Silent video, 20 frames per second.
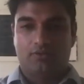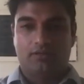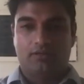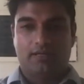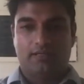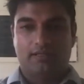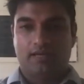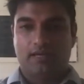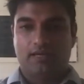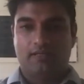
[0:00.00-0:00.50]
that
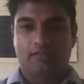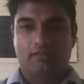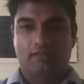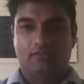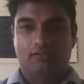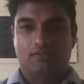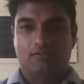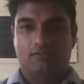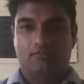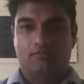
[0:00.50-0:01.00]

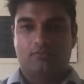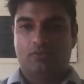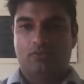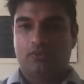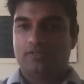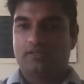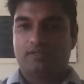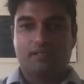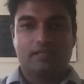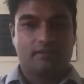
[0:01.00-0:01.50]
says,
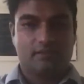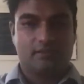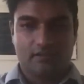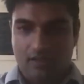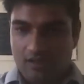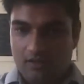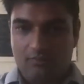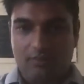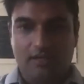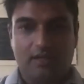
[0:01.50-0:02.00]
what's the
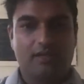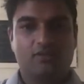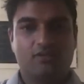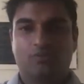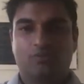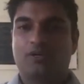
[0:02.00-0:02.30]
install base?